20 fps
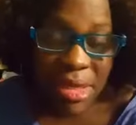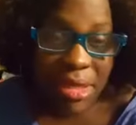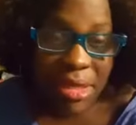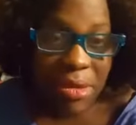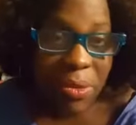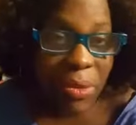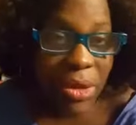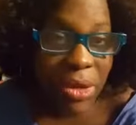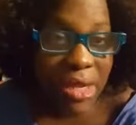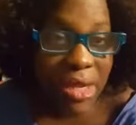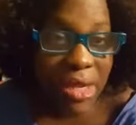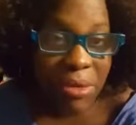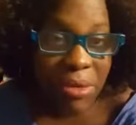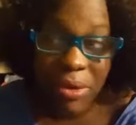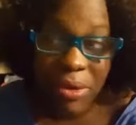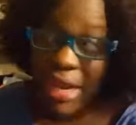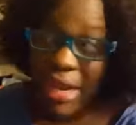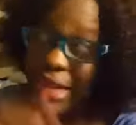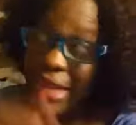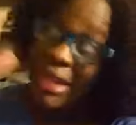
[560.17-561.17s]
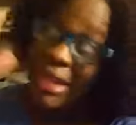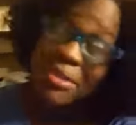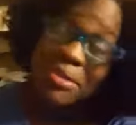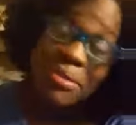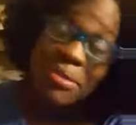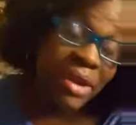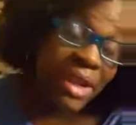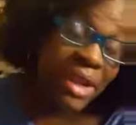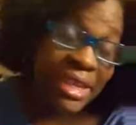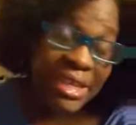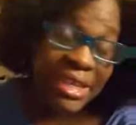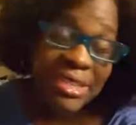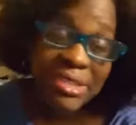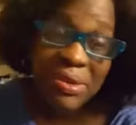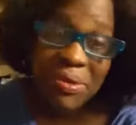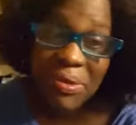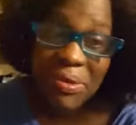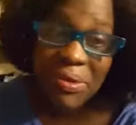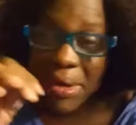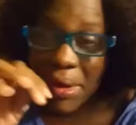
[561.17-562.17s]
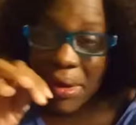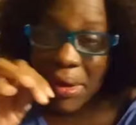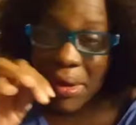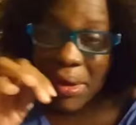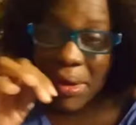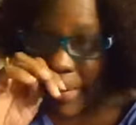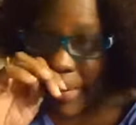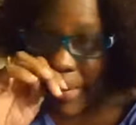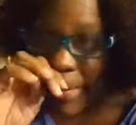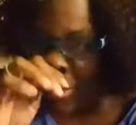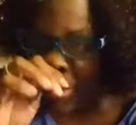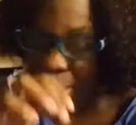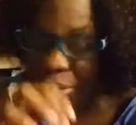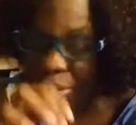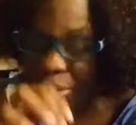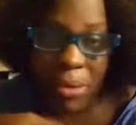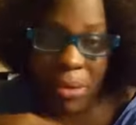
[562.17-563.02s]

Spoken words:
speaks to me in wind and the rain, like the rain that's going on now.